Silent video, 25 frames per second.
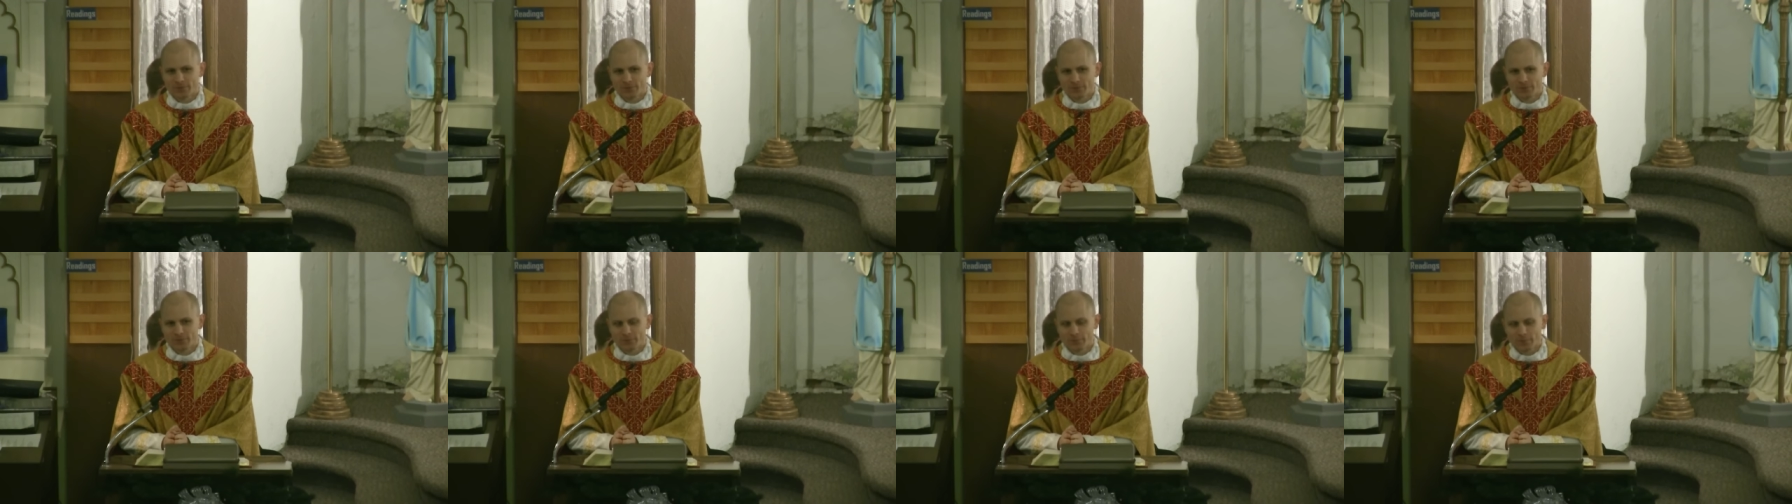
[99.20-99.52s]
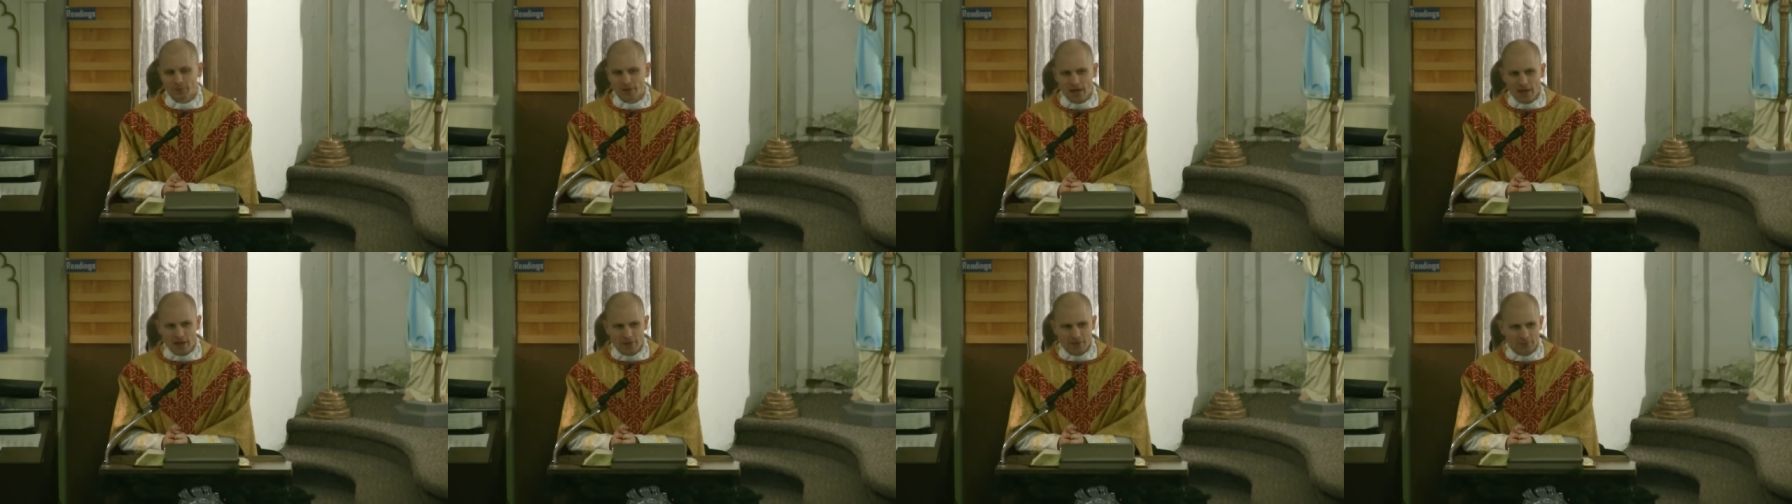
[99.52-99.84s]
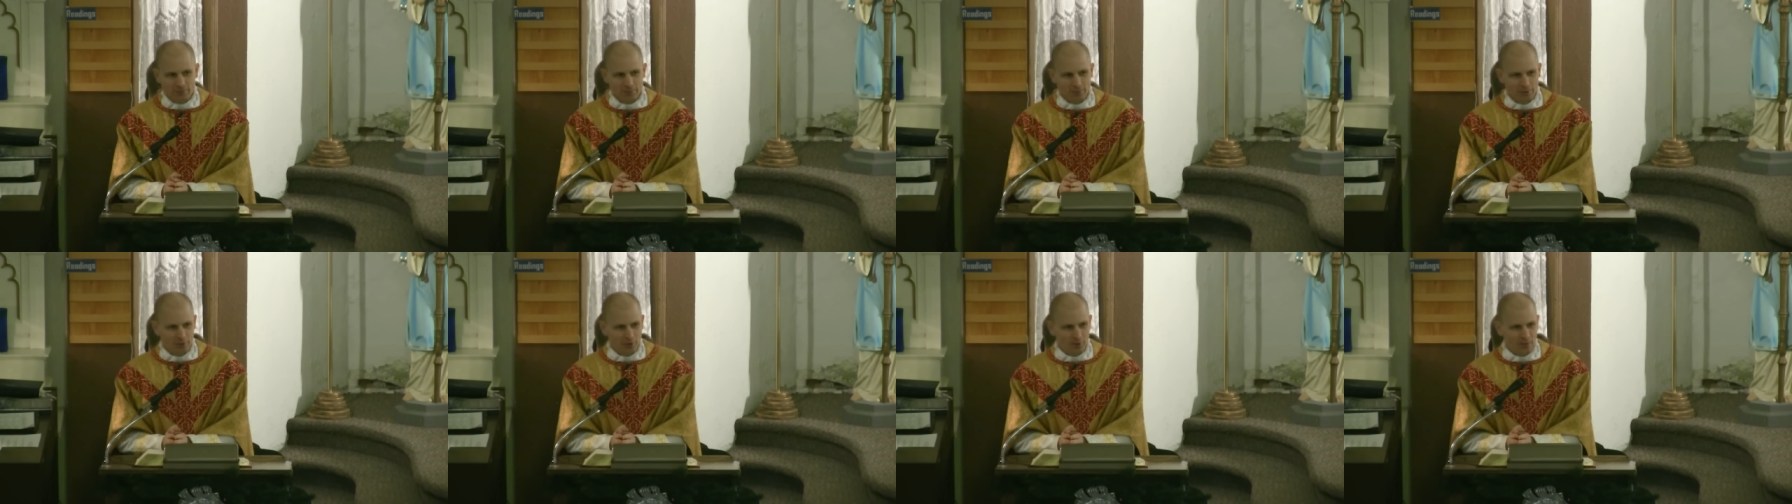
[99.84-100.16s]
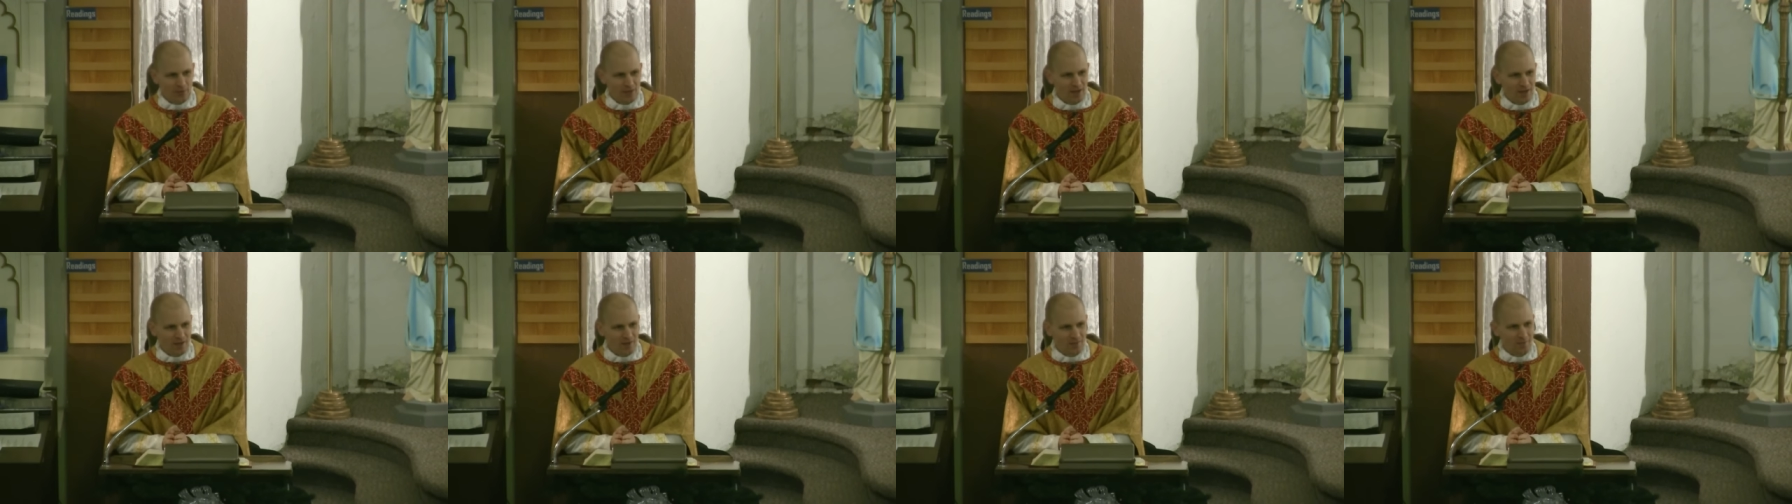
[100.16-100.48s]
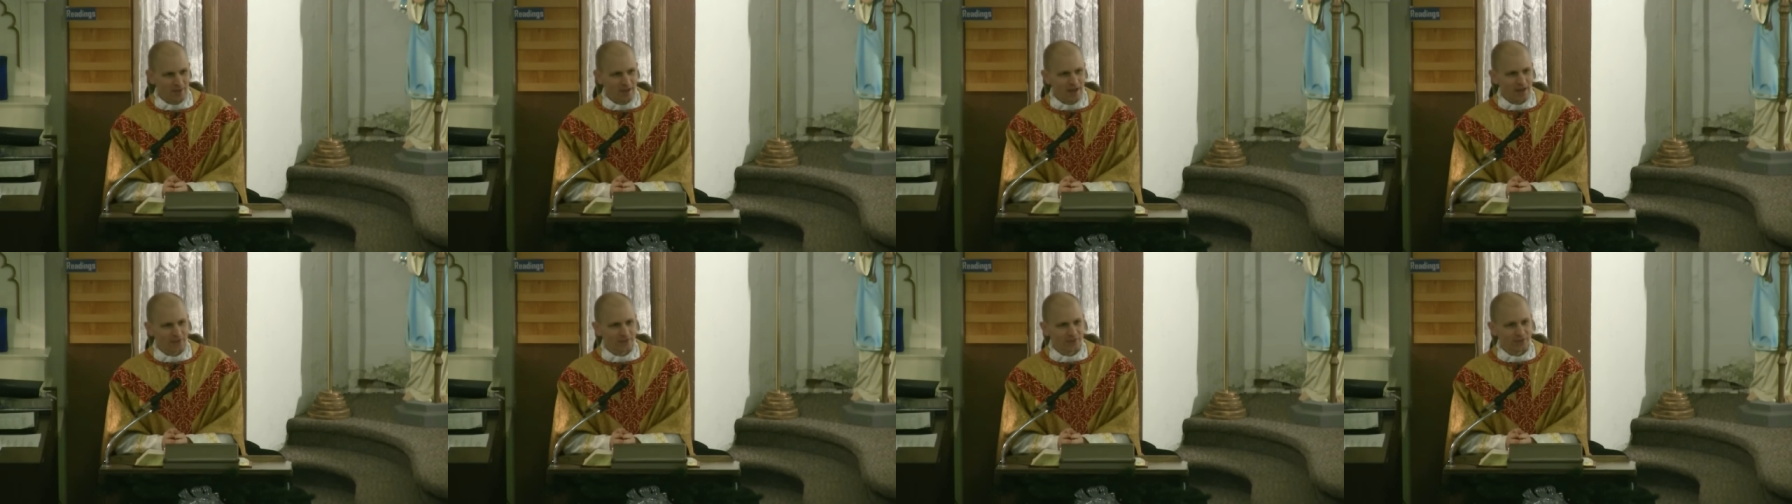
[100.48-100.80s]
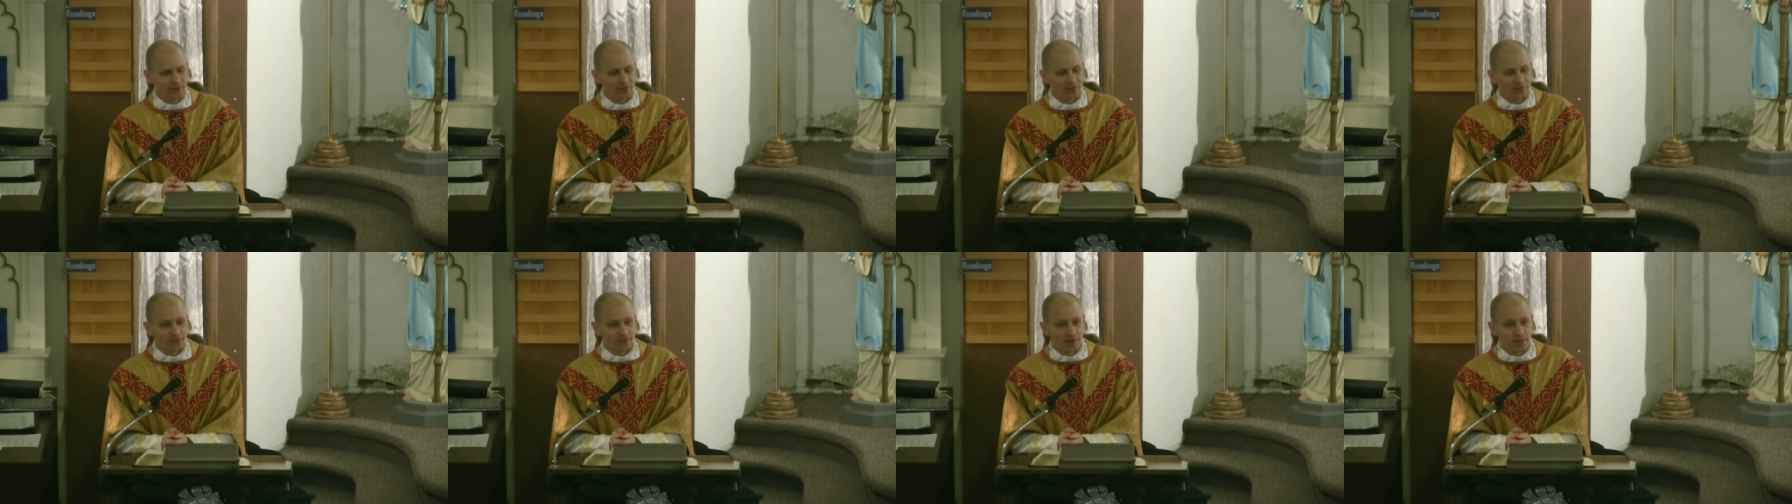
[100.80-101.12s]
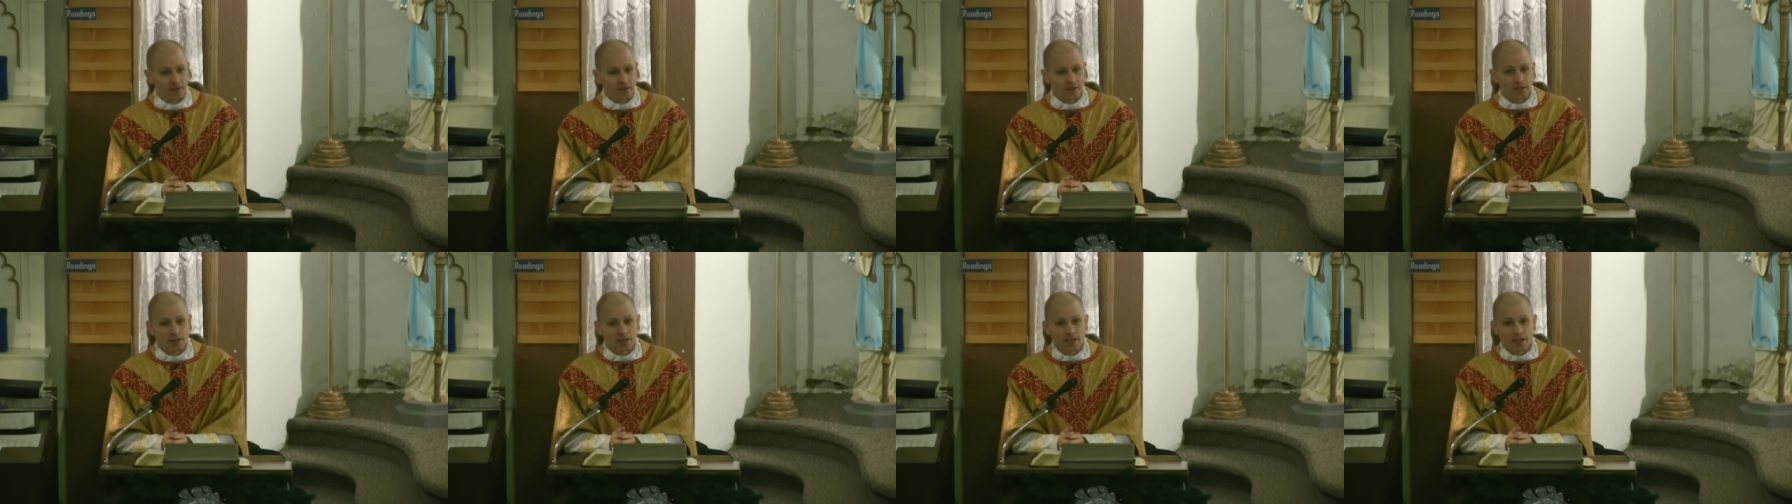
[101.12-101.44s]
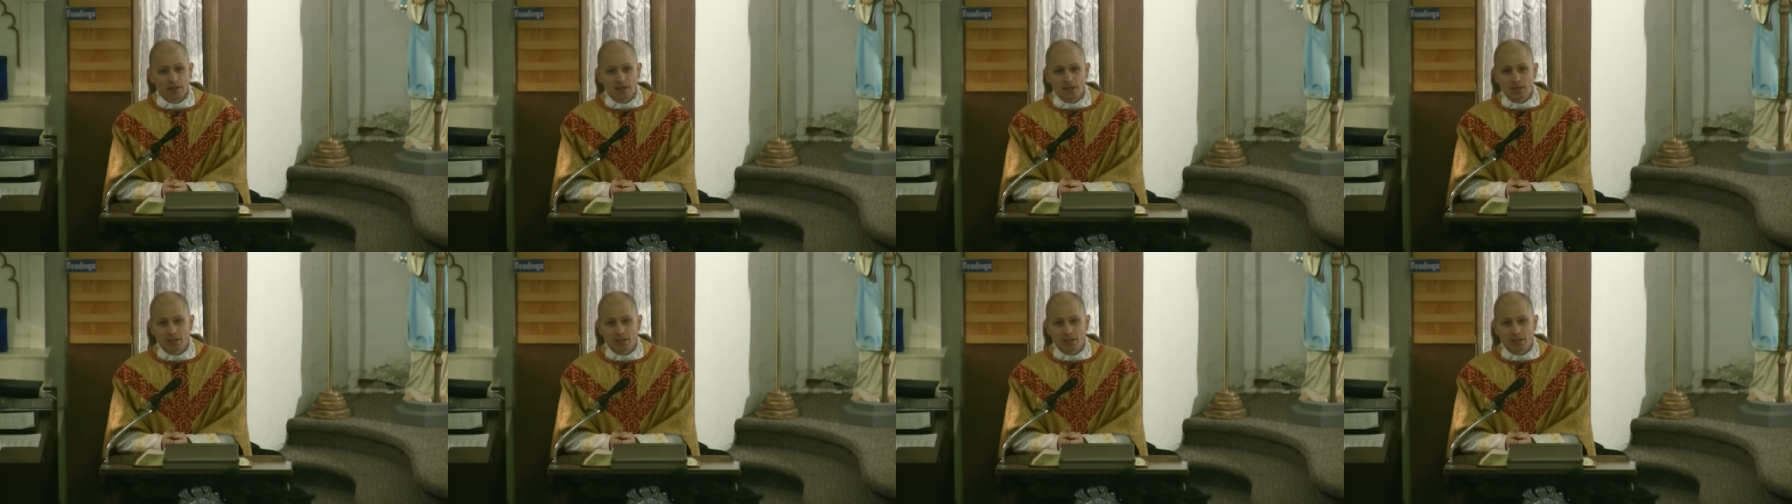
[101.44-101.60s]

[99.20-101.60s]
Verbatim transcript: Someone asked me on the way out of Mass last night,